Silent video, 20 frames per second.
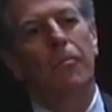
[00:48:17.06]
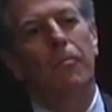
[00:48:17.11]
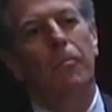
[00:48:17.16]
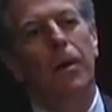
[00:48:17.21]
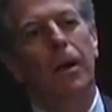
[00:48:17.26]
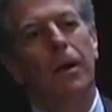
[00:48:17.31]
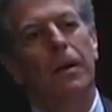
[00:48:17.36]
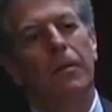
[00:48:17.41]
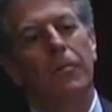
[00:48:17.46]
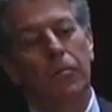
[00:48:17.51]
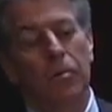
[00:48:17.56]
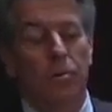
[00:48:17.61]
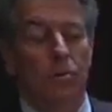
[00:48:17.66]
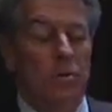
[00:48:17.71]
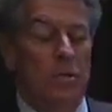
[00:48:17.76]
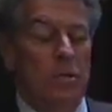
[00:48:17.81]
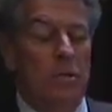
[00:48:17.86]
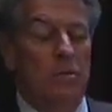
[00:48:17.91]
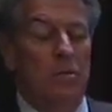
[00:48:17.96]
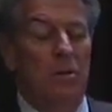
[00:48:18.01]
but who
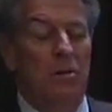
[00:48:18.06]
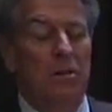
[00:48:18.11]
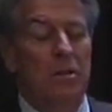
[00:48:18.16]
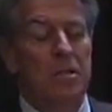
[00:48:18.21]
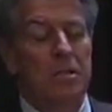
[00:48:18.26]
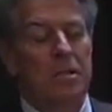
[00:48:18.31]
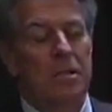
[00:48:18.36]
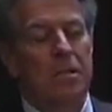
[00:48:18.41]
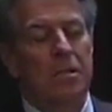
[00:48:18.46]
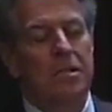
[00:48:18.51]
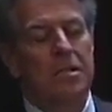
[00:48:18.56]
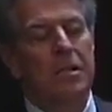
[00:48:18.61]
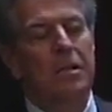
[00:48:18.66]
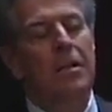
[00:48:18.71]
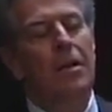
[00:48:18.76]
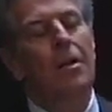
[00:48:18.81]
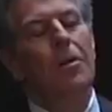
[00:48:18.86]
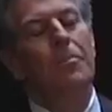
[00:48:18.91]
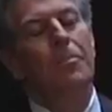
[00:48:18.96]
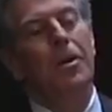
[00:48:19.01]
was an American citizen,
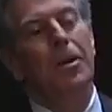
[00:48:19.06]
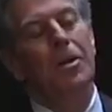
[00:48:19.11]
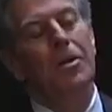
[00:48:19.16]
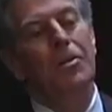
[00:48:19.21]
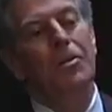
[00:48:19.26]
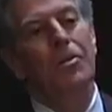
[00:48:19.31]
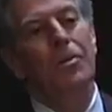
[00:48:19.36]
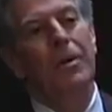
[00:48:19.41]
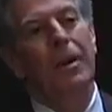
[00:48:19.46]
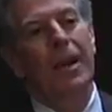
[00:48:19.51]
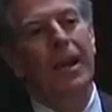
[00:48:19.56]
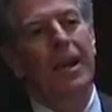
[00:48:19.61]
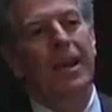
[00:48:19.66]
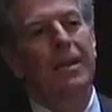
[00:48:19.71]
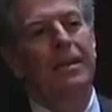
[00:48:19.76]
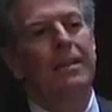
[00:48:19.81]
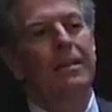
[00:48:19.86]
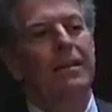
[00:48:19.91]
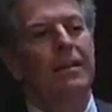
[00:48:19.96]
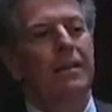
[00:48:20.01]
but who
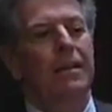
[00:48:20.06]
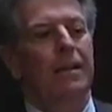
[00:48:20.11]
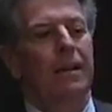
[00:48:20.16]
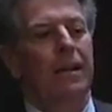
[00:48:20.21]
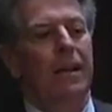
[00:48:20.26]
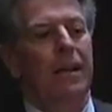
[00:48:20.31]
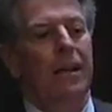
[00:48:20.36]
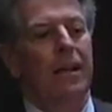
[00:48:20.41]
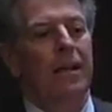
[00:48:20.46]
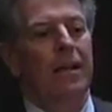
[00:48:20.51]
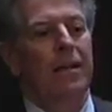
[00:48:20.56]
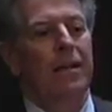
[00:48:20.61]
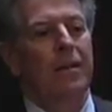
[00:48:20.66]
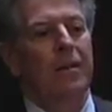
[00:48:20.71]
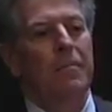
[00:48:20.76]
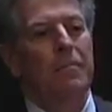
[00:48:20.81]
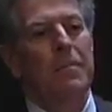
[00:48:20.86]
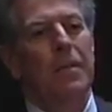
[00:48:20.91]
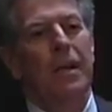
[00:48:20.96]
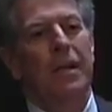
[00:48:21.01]
had
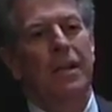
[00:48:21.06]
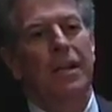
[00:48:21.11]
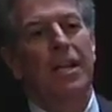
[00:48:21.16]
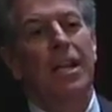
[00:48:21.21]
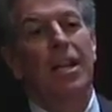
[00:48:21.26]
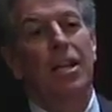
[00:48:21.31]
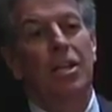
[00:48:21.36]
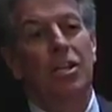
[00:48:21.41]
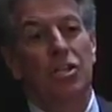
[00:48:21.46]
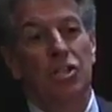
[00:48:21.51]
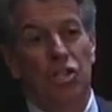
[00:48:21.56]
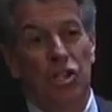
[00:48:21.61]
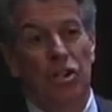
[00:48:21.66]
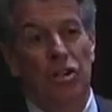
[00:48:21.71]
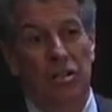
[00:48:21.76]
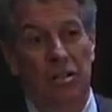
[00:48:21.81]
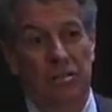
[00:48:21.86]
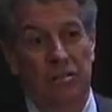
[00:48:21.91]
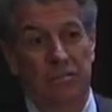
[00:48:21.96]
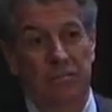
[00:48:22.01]
a Canadian
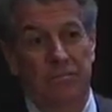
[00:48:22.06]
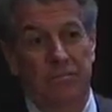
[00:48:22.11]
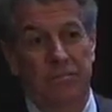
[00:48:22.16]
child.